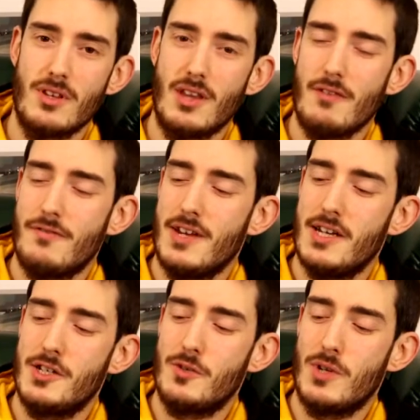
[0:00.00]
And that
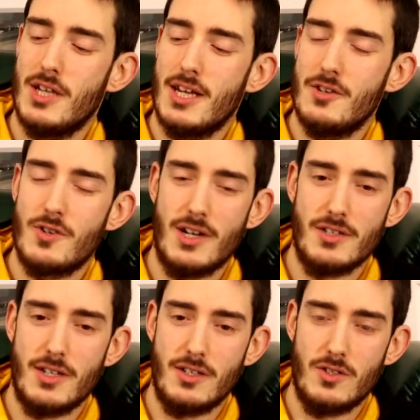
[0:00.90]
finish is really
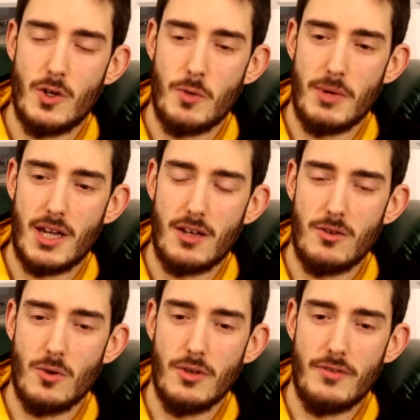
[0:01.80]
interesting to me.
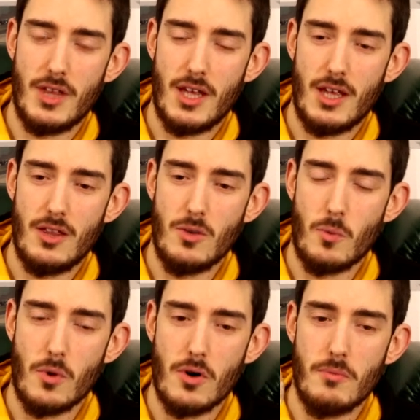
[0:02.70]
All of the
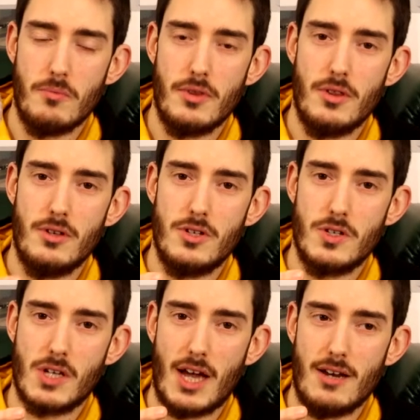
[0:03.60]
warmth
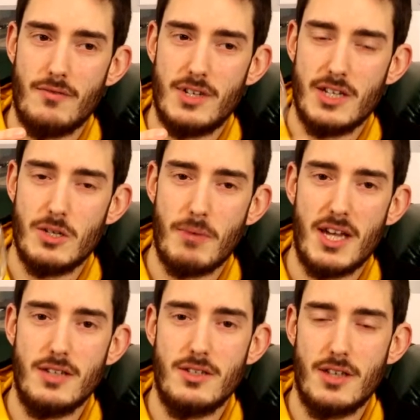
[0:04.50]
just kind of
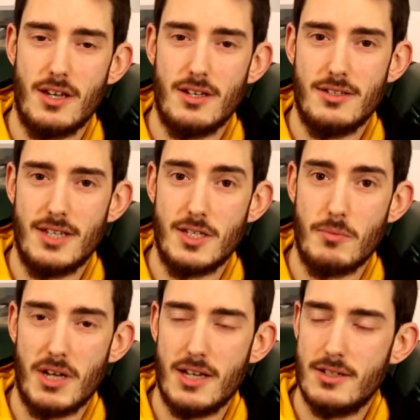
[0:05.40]
dissipates, it
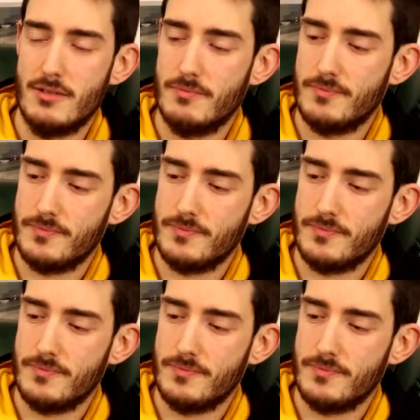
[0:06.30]
disappears.